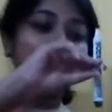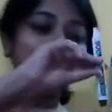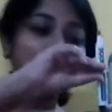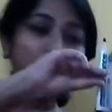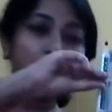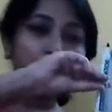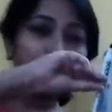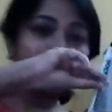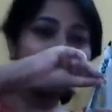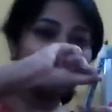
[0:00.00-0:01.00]
not
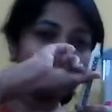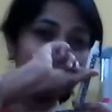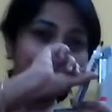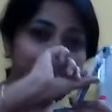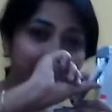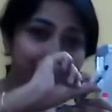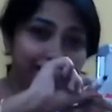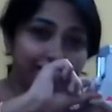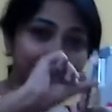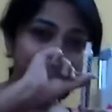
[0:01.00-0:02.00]
only the electric
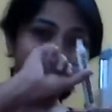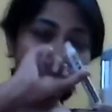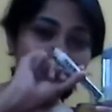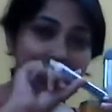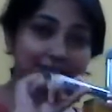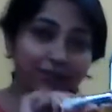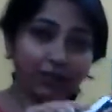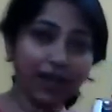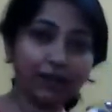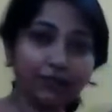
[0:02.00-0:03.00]
field vector is,
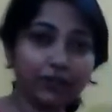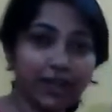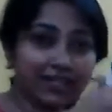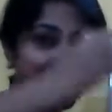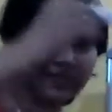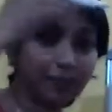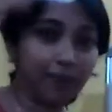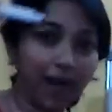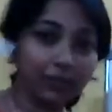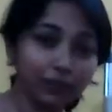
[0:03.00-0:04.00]
kind of tracing the
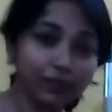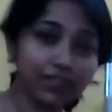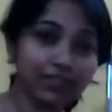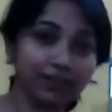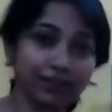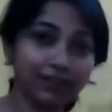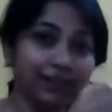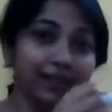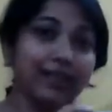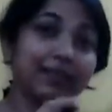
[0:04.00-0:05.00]
path of a circle,
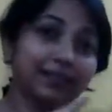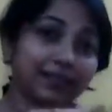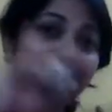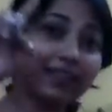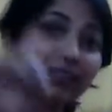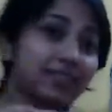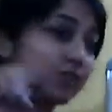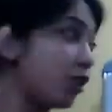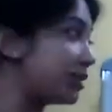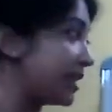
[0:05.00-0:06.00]
the radius is
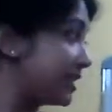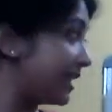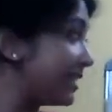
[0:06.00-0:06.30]
not changing.